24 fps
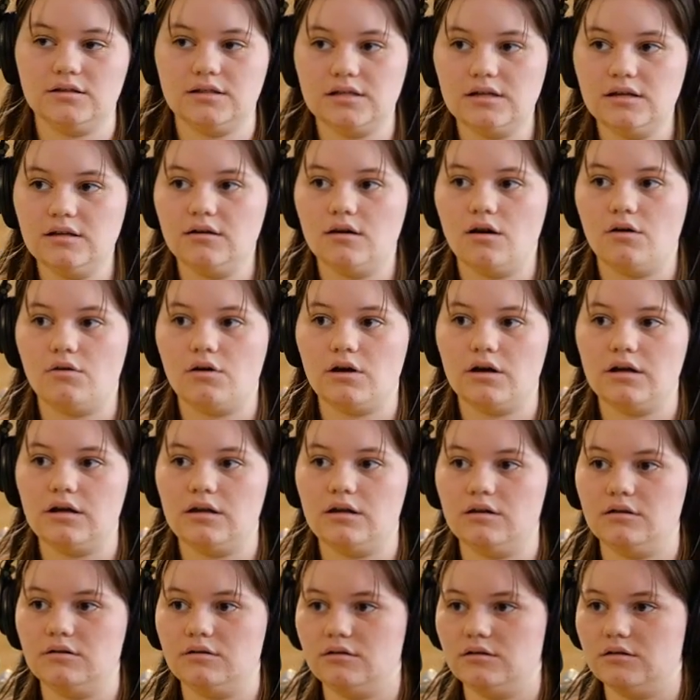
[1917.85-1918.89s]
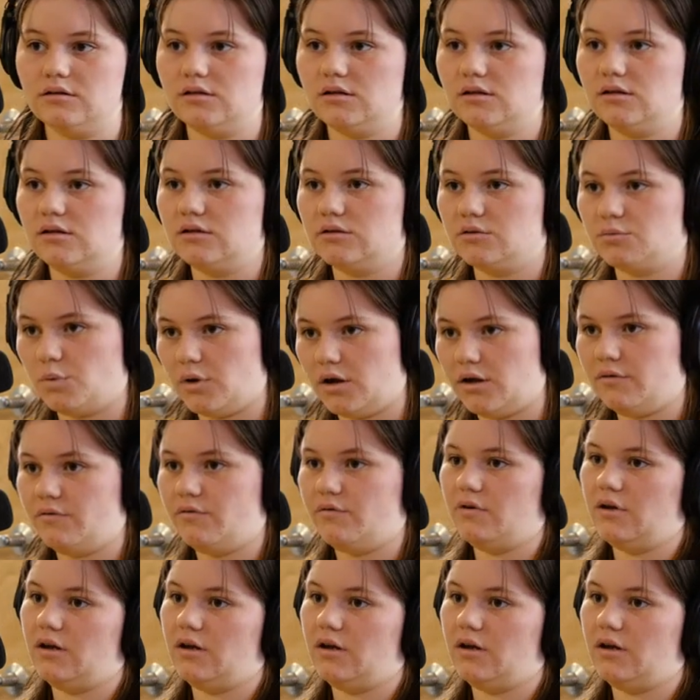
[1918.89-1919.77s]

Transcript: see Noah and his wife